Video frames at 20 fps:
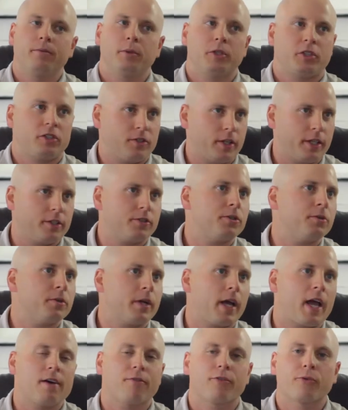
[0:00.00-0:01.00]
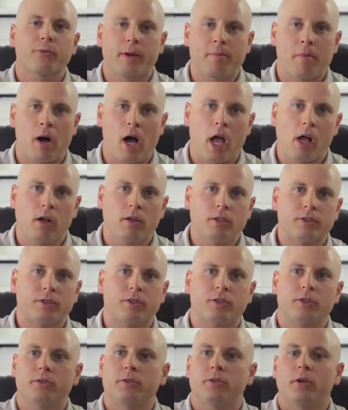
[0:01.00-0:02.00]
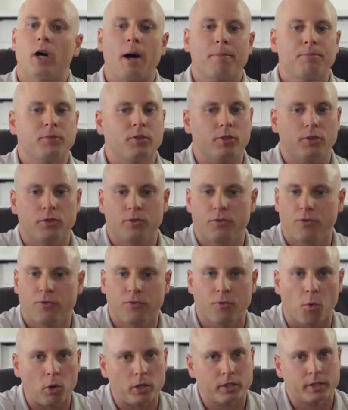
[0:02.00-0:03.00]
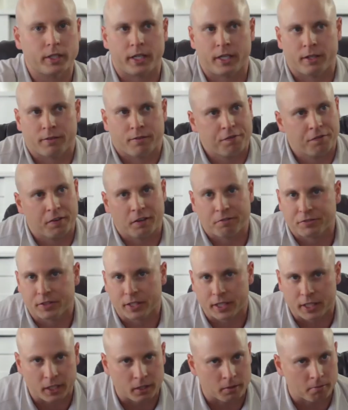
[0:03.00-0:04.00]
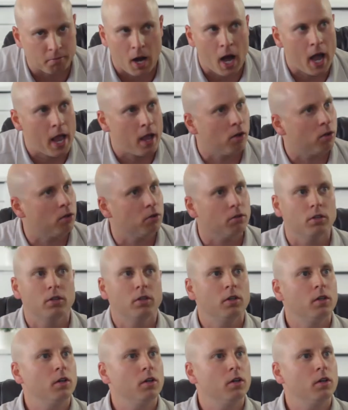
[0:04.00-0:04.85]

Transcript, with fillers: which is like two and a half, three miles, to up to 14, 15 mile